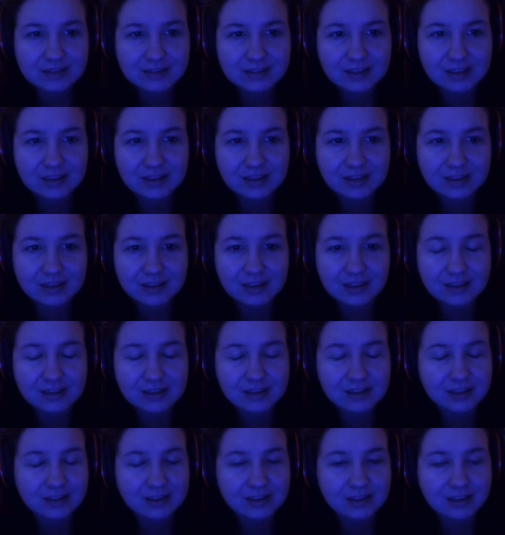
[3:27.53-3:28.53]
It's
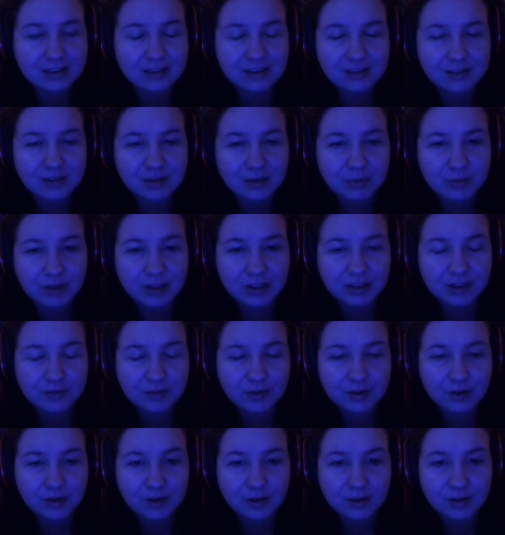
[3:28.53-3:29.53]
just extremely
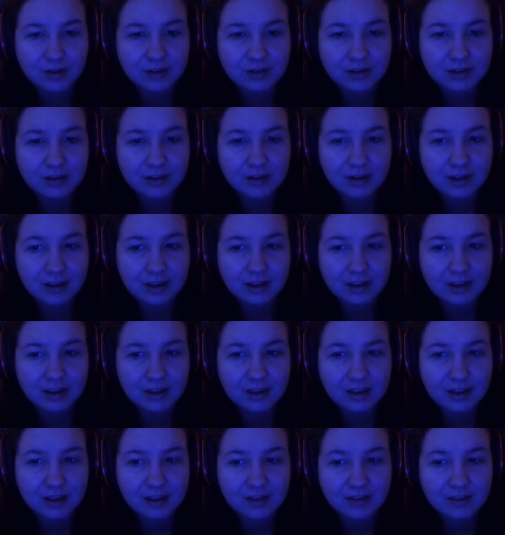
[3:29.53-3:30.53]
difficult, and I
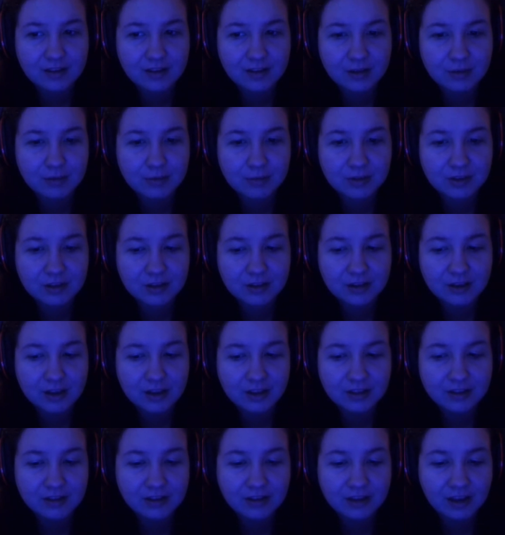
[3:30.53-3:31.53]
can't seem to get
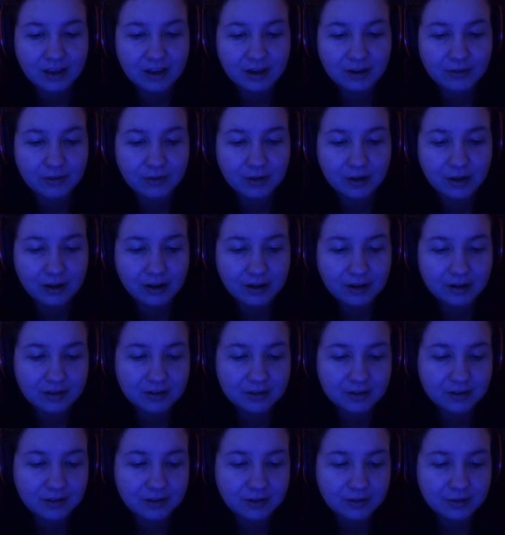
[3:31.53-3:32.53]
it right.
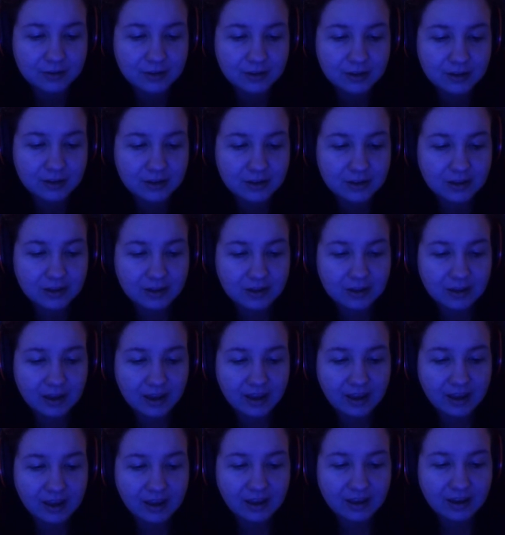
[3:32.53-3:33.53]
So I
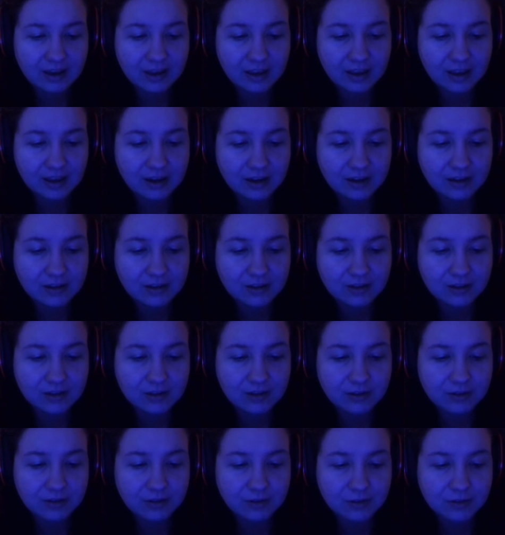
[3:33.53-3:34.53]
can't get
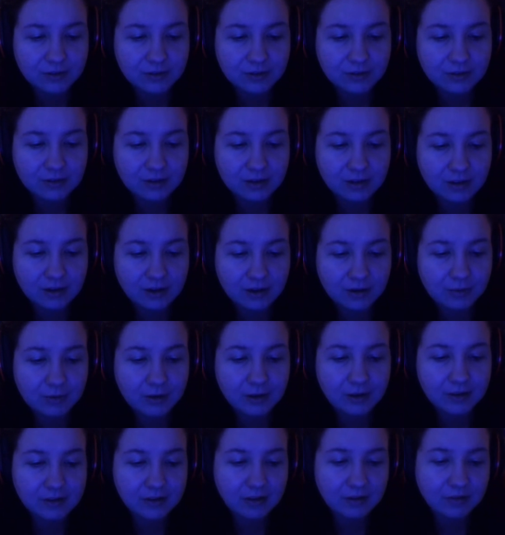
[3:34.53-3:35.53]
into,
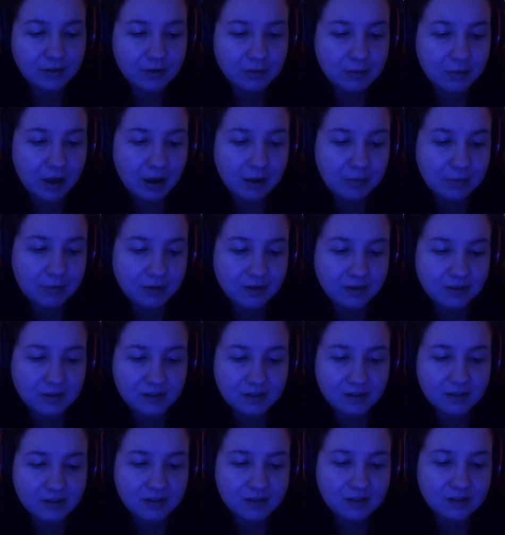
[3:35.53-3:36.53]
because every map is
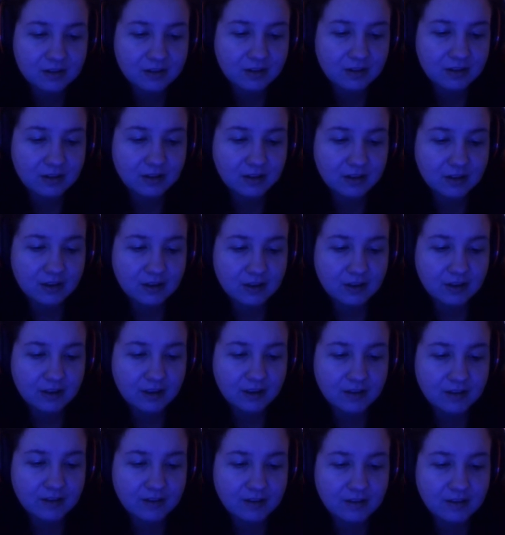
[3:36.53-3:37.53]
just,
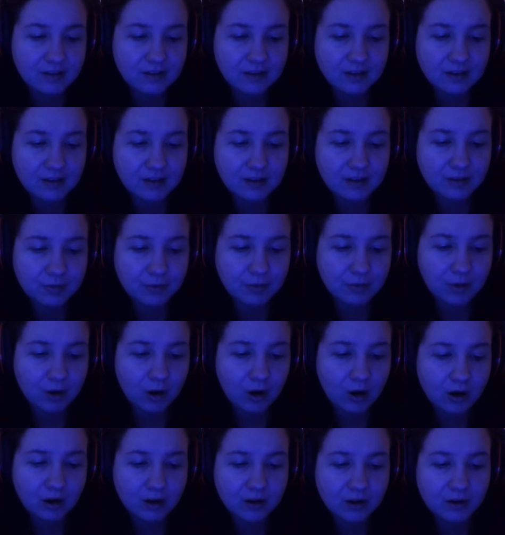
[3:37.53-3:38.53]
it's
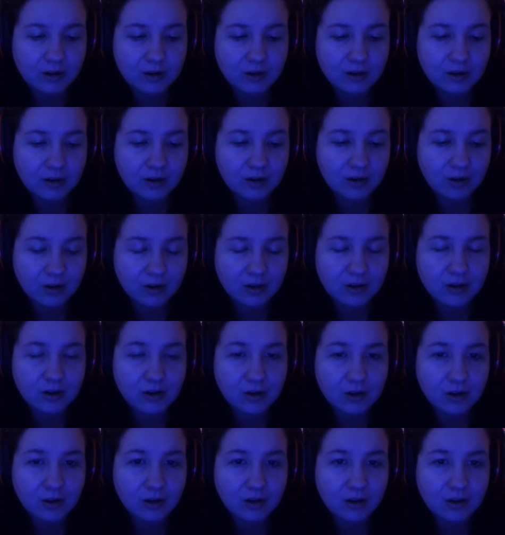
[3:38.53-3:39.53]
harder and harder
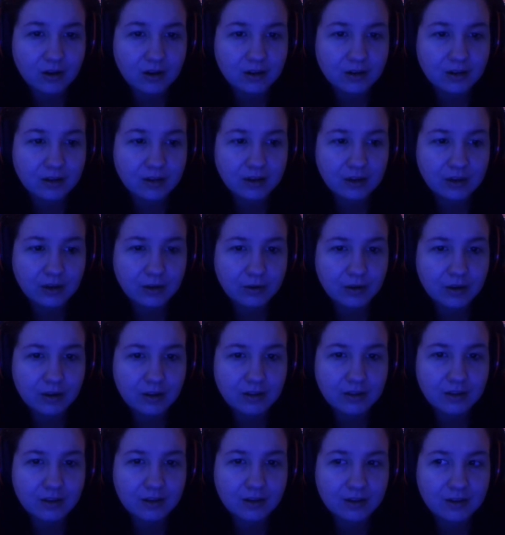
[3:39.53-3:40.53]
and harder to deal
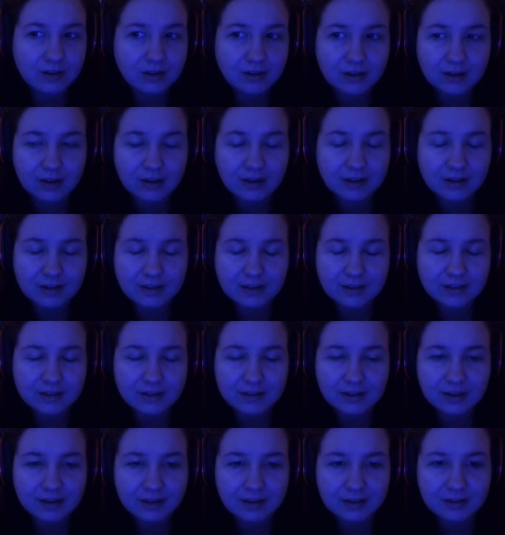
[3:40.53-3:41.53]
with, and
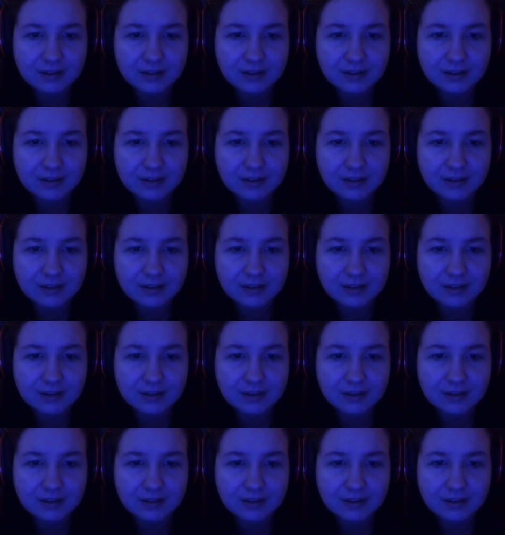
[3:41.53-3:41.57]
yeah.